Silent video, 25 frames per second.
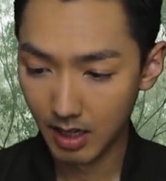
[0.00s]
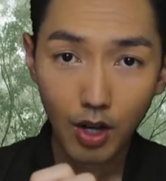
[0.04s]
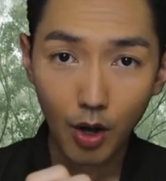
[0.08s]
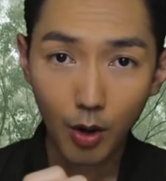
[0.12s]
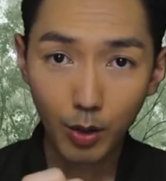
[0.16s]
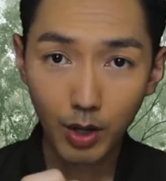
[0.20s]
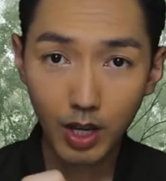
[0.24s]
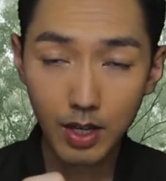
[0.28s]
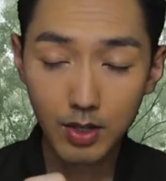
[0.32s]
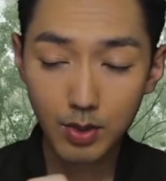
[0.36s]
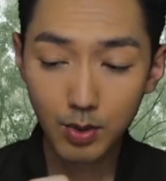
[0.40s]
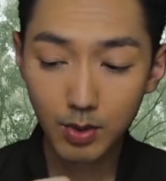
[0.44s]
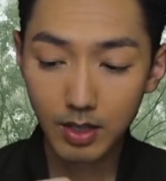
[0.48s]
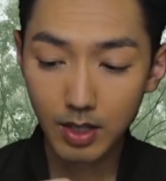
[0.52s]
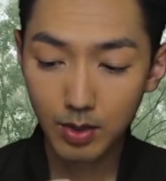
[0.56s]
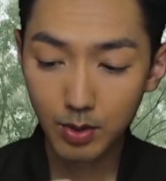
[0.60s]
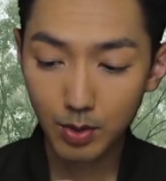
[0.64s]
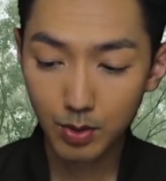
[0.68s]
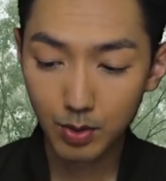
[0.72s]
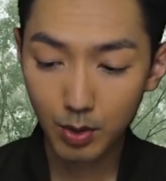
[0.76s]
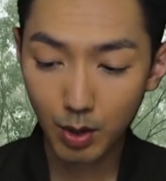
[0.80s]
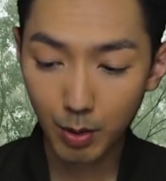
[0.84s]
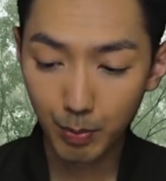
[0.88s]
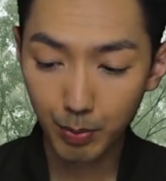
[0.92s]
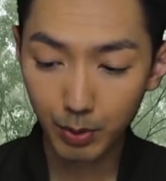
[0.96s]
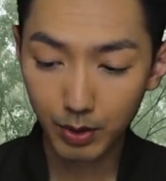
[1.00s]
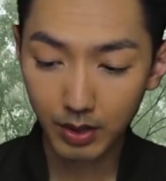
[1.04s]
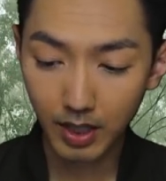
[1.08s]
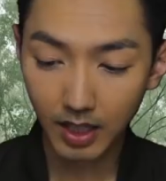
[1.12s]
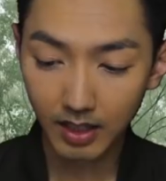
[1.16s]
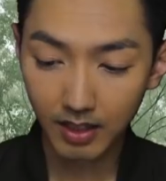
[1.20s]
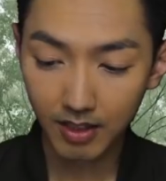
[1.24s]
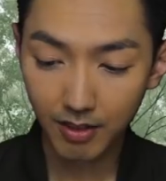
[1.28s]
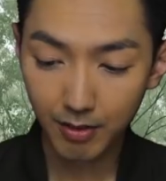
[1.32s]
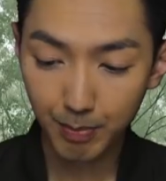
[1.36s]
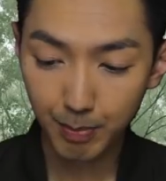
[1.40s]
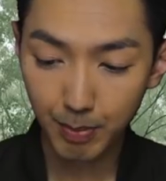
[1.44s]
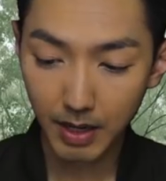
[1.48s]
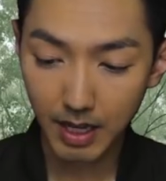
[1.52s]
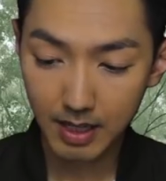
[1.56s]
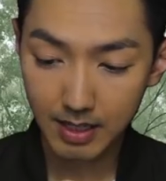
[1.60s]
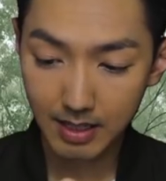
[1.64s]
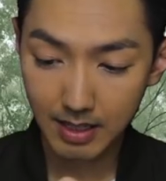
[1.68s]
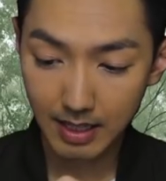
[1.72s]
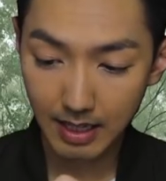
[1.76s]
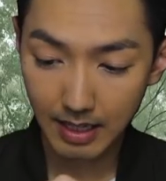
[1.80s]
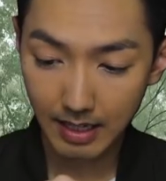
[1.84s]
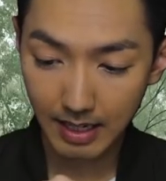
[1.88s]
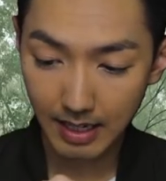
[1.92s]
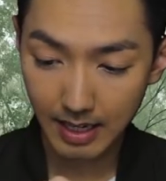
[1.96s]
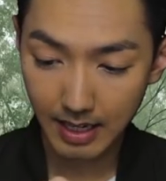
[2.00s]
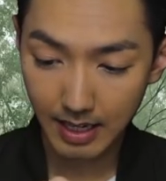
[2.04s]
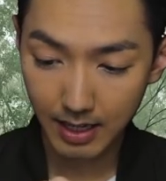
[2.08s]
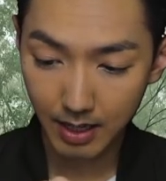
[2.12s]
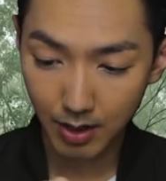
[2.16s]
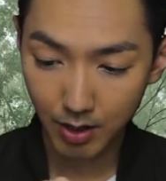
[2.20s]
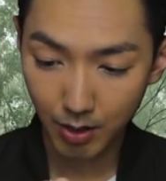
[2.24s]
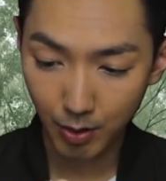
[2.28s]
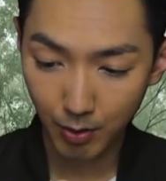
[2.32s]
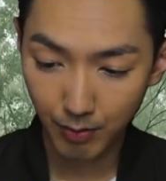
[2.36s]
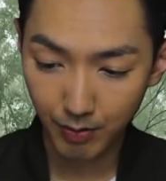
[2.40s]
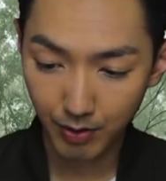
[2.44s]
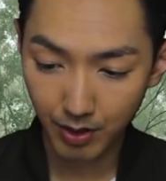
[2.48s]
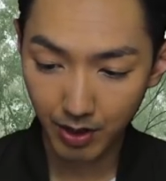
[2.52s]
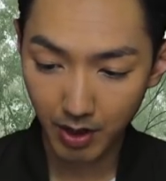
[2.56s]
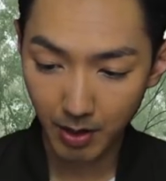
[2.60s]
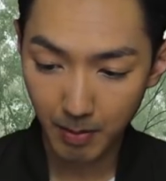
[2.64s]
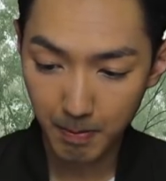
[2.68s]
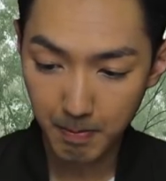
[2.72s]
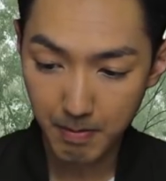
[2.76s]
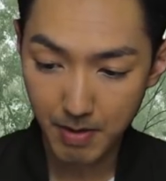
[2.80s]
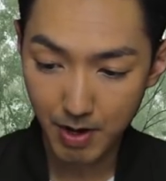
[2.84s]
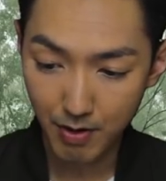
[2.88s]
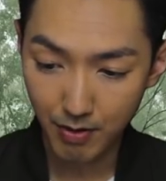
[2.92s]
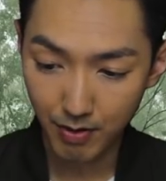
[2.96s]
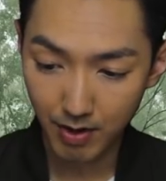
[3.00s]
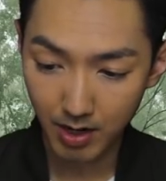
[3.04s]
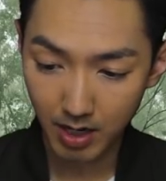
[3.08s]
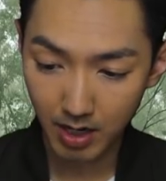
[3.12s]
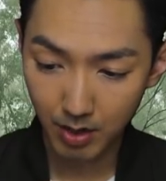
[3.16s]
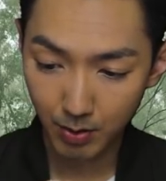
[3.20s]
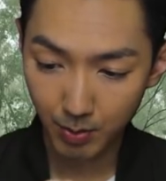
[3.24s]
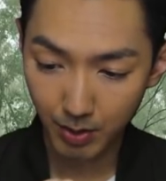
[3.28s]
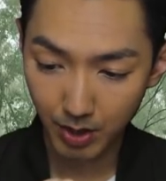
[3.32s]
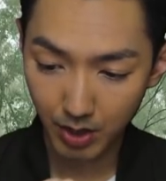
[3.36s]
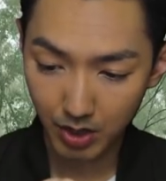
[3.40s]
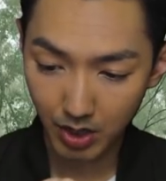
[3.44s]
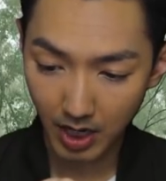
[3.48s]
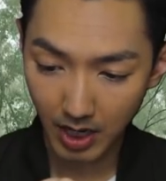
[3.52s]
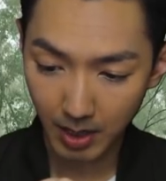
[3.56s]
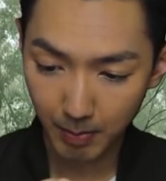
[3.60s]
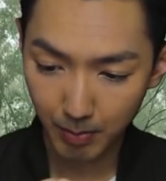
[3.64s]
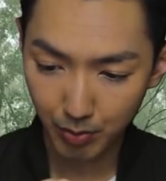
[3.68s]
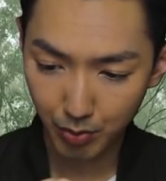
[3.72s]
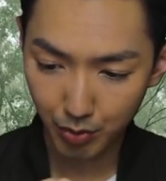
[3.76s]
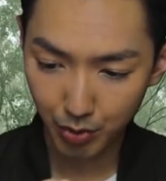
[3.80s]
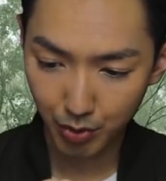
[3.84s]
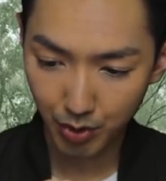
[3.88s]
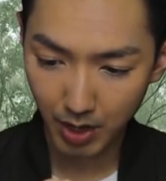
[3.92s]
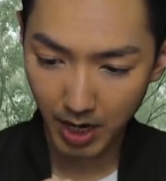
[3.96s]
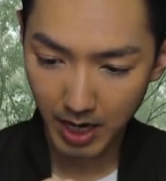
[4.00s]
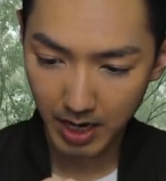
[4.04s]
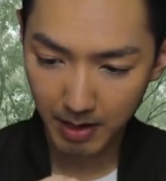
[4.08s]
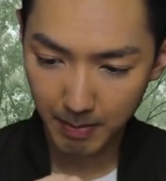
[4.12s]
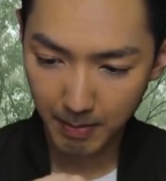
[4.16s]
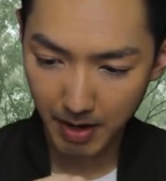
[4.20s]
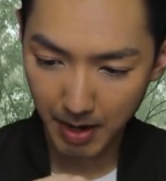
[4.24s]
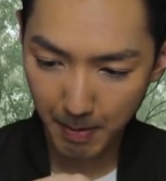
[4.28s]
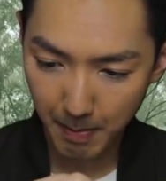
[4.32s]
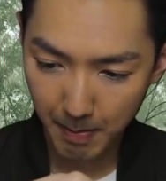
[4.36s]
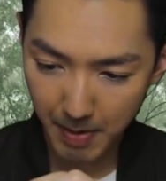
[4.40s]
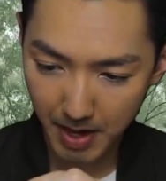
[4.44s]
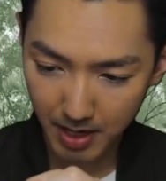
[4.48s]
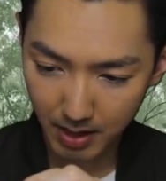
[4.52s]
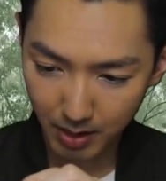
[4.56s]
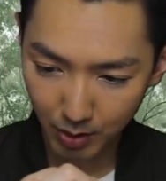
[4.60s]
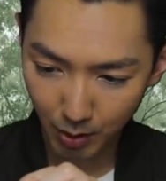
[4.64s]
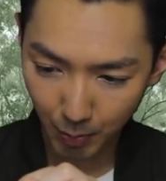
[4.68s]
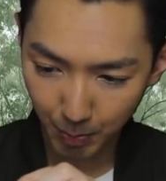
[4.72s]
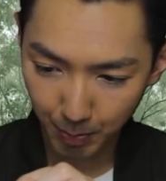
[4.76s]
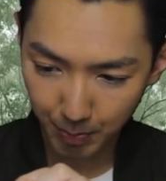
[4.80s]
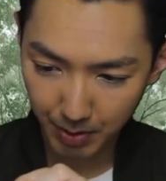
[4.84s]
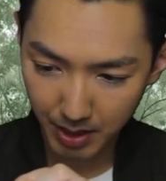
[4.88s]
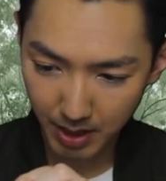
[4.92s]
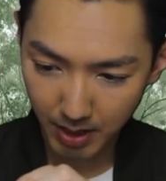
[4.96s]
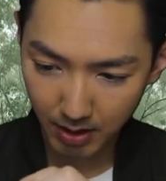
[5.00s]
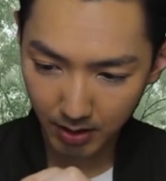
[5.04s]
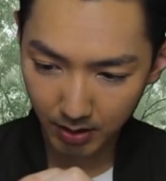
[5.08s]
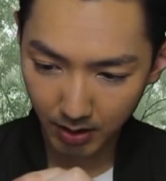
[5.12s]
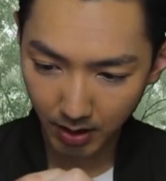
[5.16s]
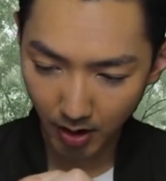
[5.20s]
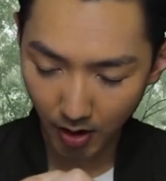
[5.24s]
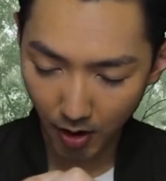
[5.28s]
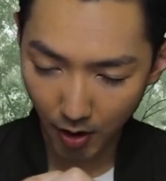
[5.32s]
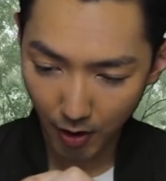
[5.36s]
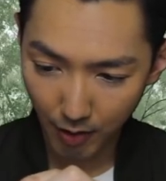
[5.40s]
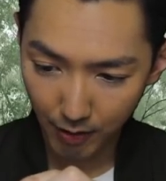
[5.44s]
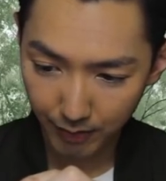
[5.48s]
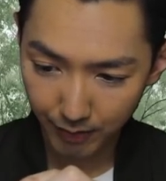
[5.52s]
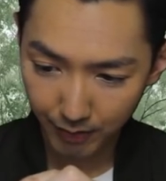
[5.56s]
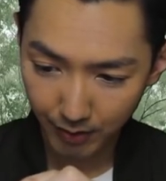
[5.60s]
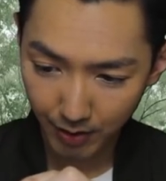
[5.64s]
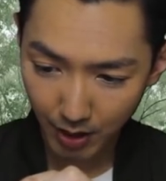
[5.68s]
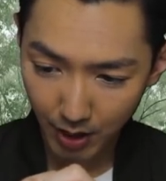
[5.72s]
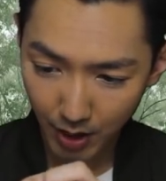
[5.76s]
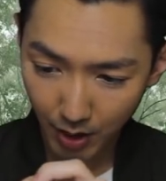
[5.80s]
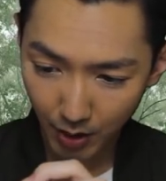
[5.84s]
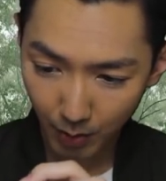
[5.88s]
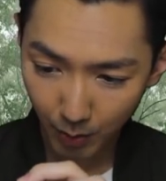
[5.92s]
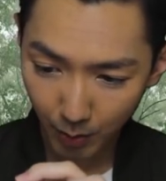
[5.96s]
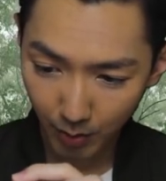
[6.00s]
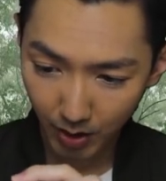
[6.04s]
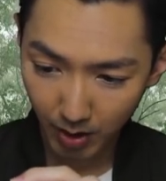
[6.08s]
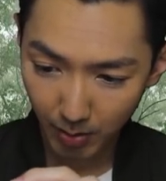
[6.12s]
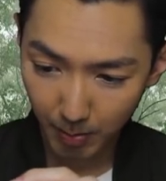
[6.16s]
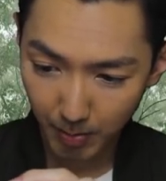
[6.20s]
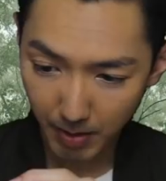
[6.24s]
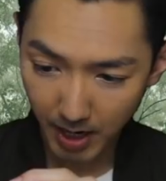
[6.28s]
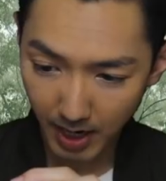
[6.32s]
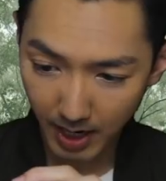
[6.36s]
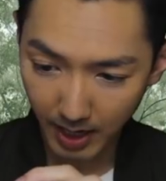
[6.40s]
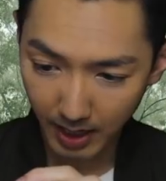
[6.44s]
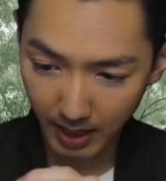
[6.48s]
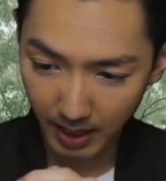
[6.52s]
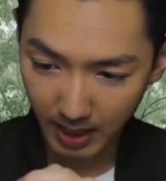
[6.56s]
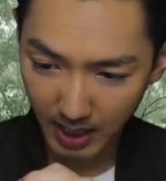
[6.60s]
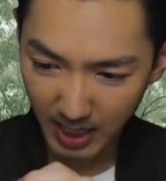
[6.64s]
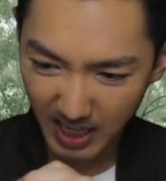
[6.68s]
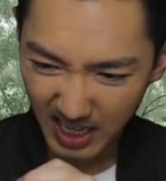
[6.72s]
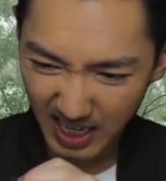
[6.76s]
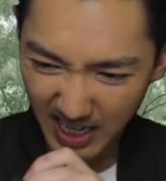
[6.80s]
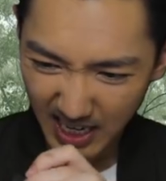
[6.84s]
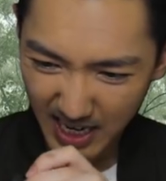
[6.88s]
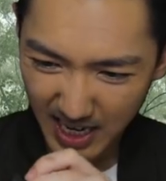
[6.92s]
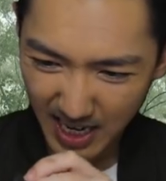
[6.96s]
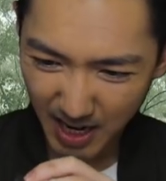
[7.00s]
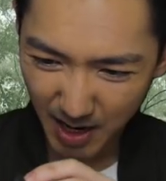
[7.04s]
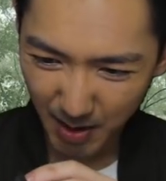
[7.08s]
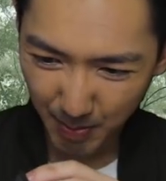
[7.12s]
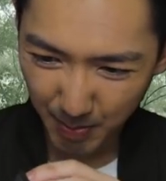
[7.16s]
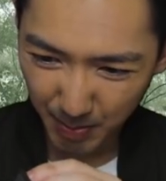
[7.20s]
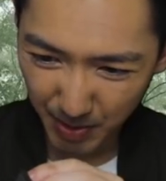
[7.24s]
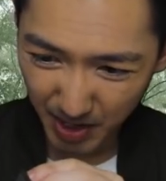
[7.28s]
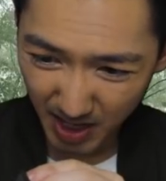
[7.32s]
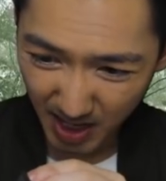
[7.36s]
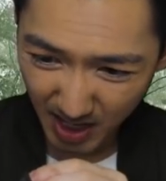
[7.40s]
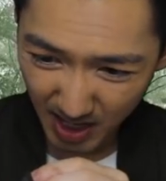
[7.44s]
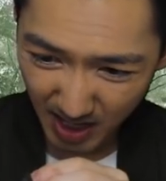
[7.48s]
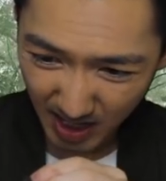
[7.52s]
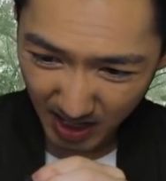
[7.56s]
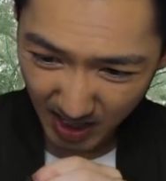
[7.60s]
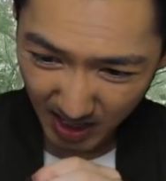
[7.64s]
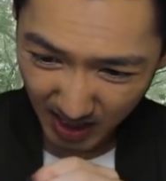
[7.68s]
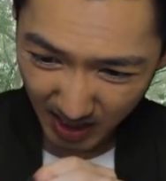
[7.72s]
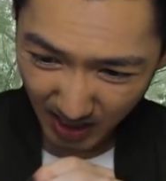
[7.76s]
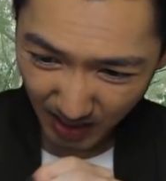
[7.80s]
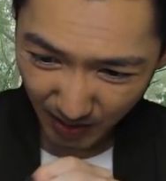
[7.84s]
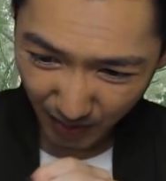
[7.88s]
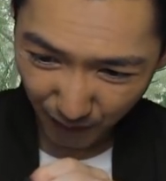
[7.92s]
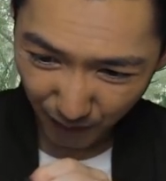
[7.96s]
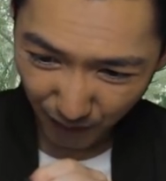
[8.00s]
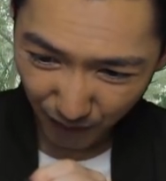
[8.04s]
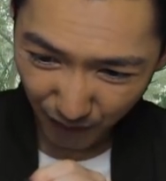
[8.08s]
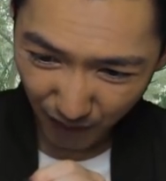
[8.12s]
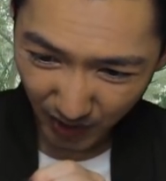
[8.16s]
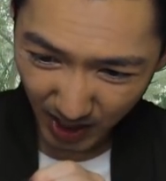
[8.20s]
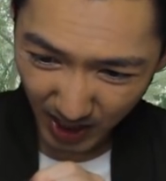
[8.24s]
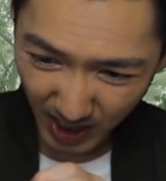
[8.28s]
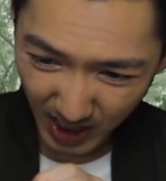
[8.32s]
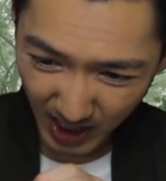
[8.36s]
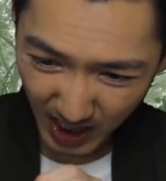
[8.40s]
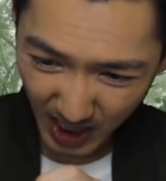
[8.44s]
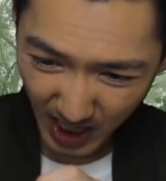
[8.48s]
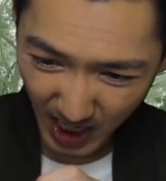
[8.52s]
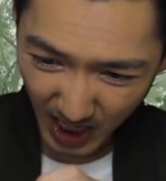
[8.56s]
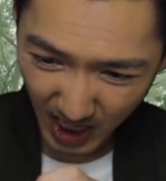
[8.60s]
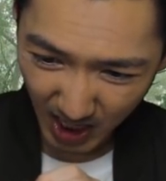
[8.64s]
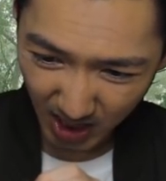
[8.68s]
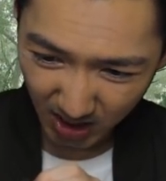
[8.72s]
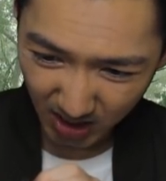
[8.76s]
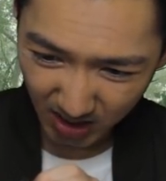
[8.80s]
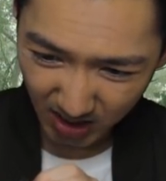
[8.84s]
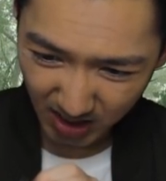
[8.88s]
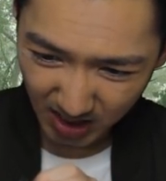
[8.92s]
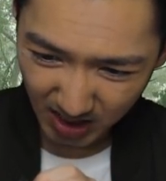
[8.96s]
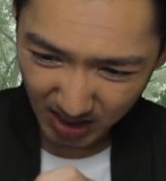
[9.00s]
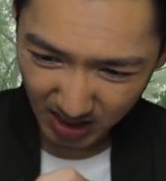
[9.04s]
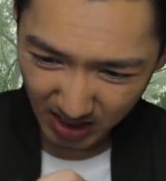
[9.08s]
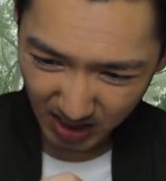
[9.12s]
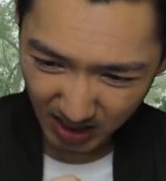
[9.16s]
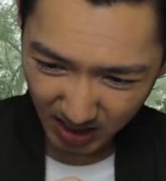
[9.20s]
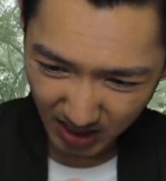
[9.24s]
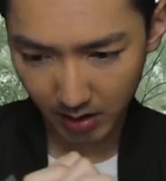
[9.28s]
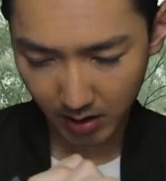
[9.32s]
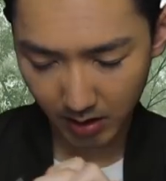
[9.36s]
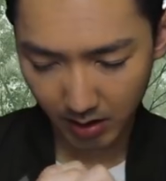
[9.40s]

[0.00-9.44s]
Okay, so there's also a protective plastic layer over the mirror, which I'm trying my best to peel off with my nubby fingernails.